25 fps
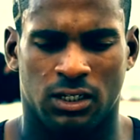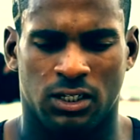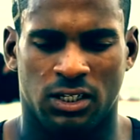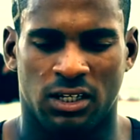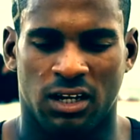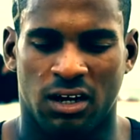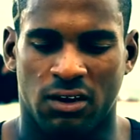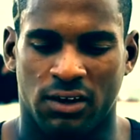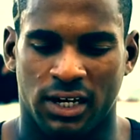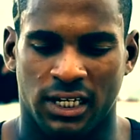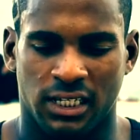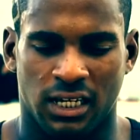
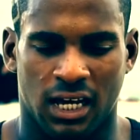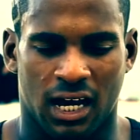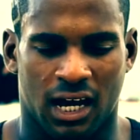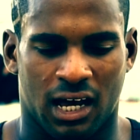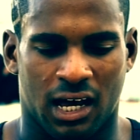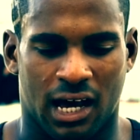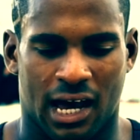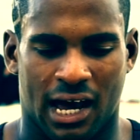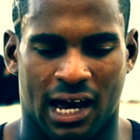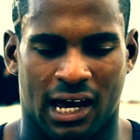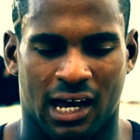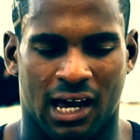you know, it,
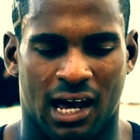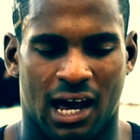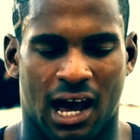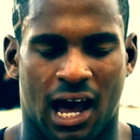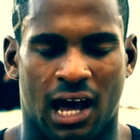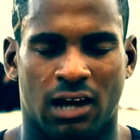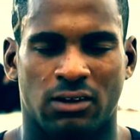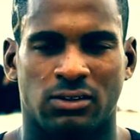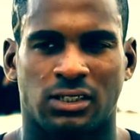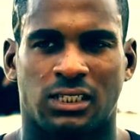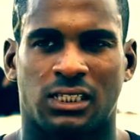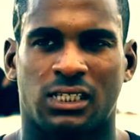I,
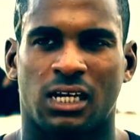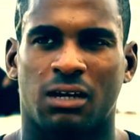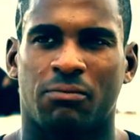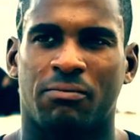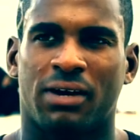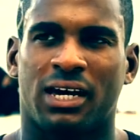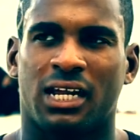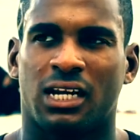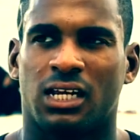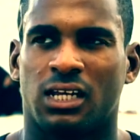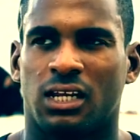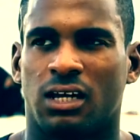I would say,
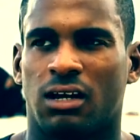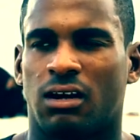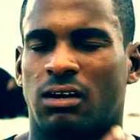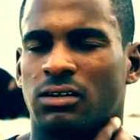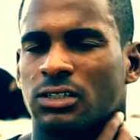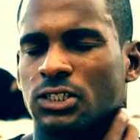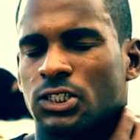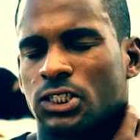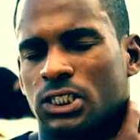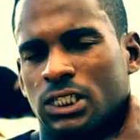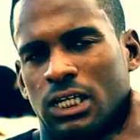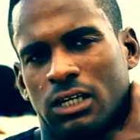man, it
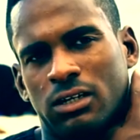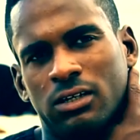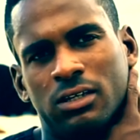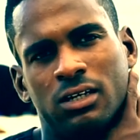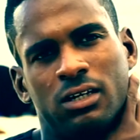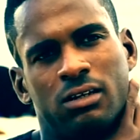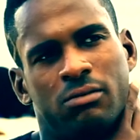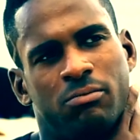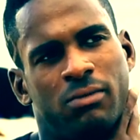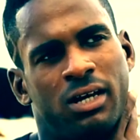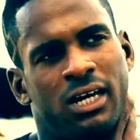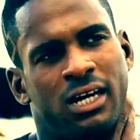all
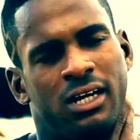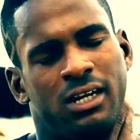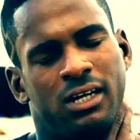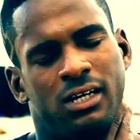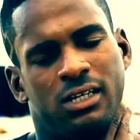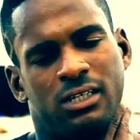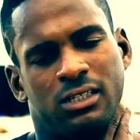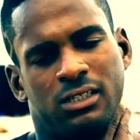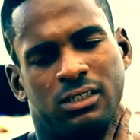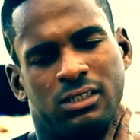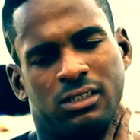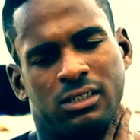started, man,
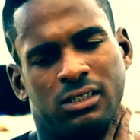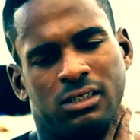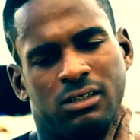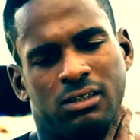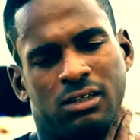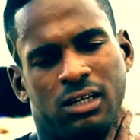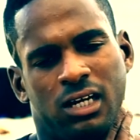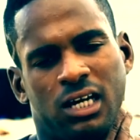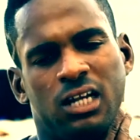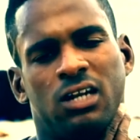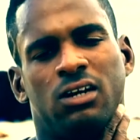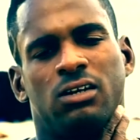as
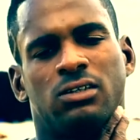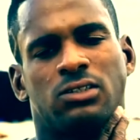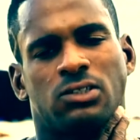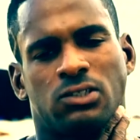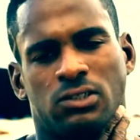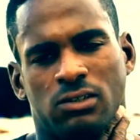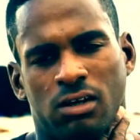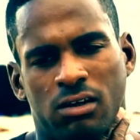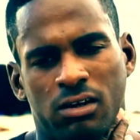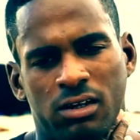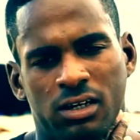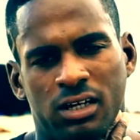it all
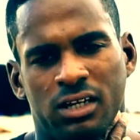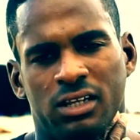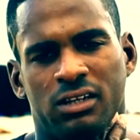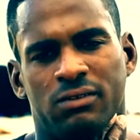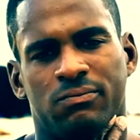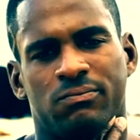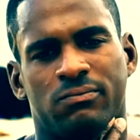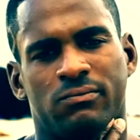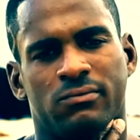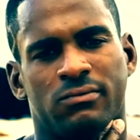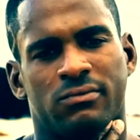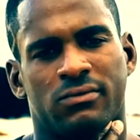started
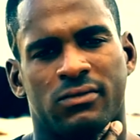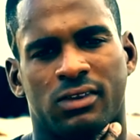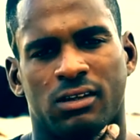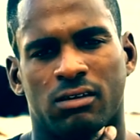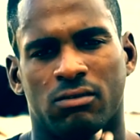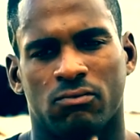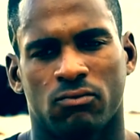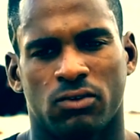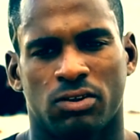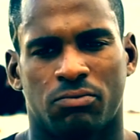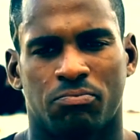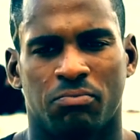
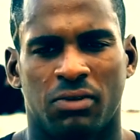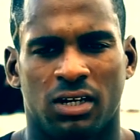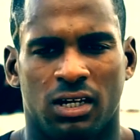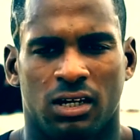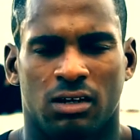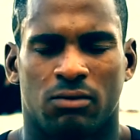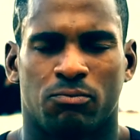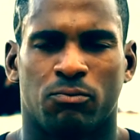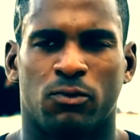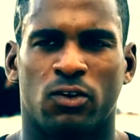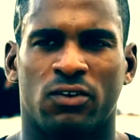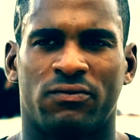with
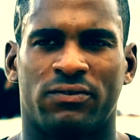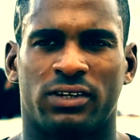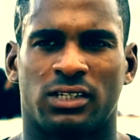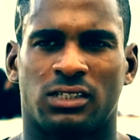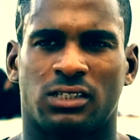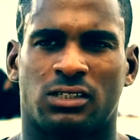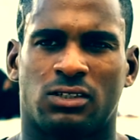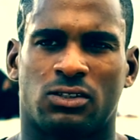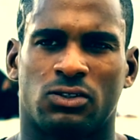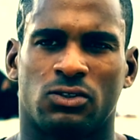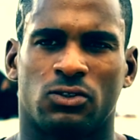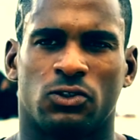me
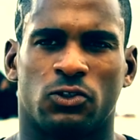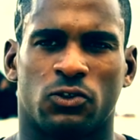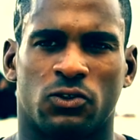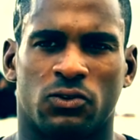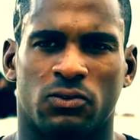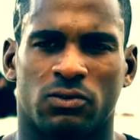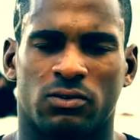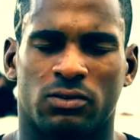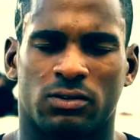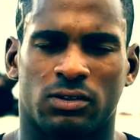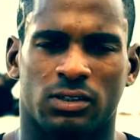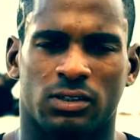moving to